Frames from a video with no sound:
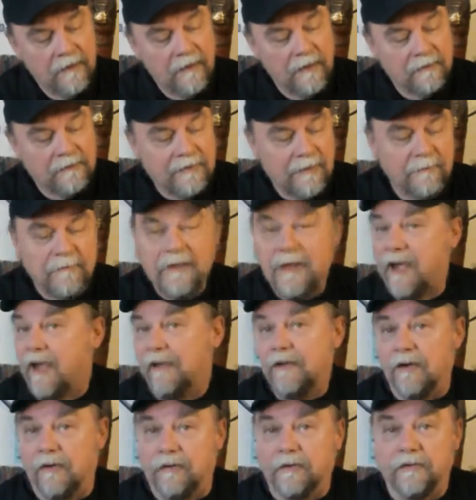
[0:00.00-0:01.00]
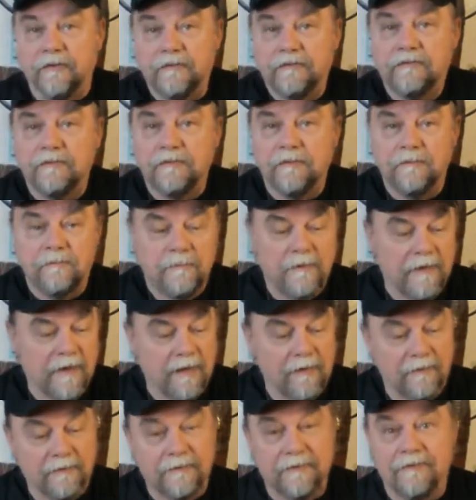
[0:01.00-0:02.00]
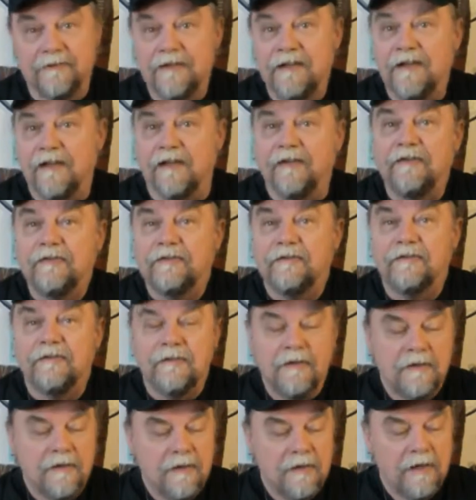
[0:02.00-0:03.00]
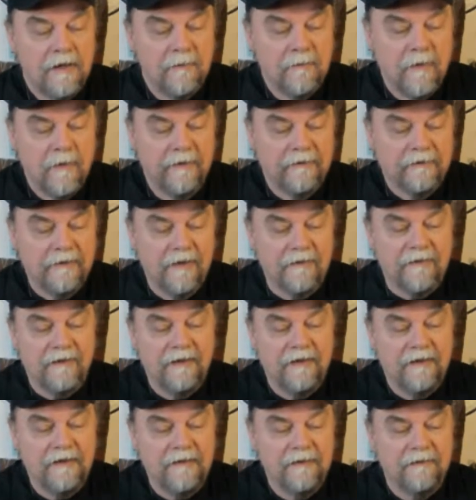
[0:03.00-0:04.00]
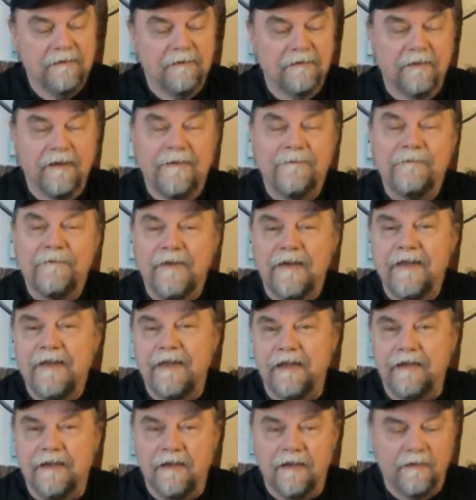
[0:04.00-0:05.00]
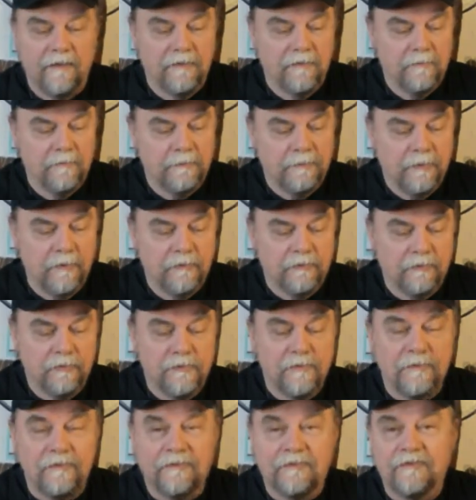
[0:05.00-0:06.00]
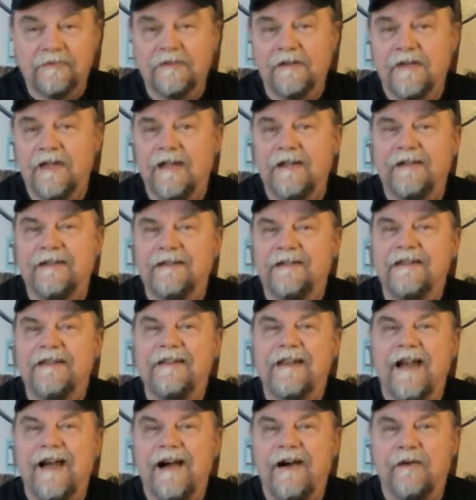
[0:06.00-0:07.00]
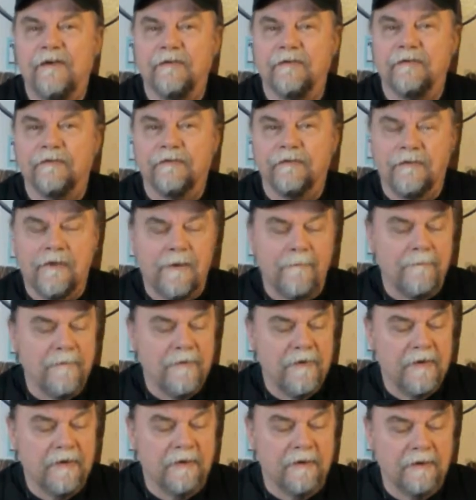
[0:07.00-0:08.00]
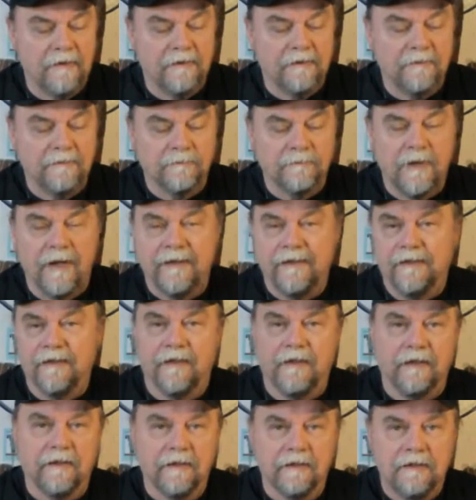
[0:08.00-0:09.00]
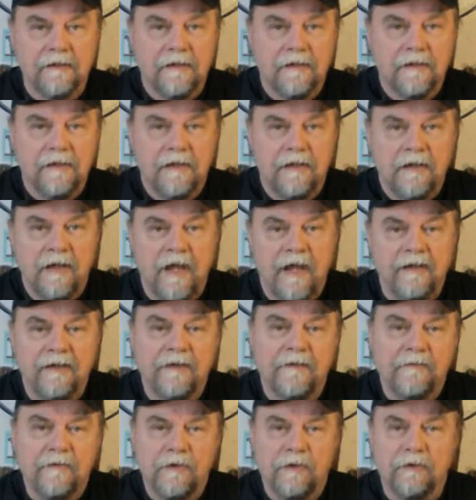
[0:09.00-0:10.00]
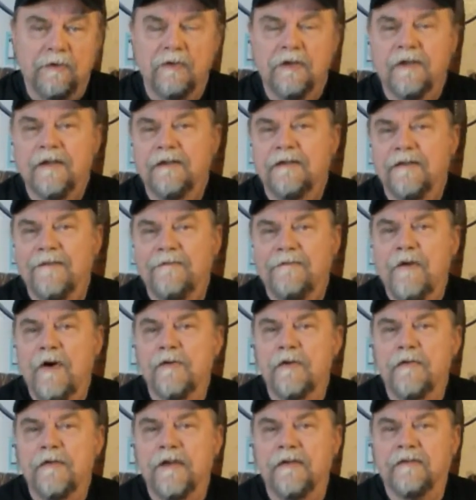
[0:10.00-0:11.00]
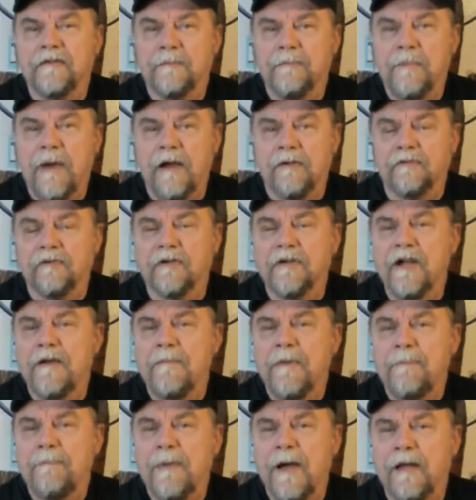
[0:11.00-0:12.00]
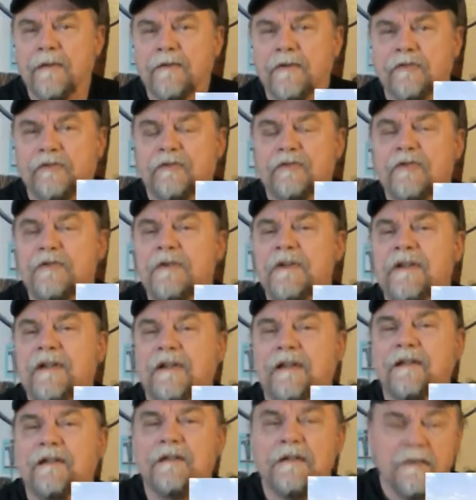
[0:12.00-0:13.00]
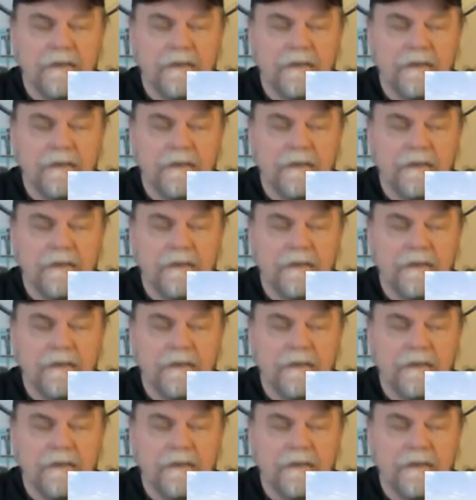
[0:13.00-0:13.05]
something I noticed when I looked at this was that the left leg protrudes slightly out from the right leg. And if you look at the photo that's about to come up on the screen,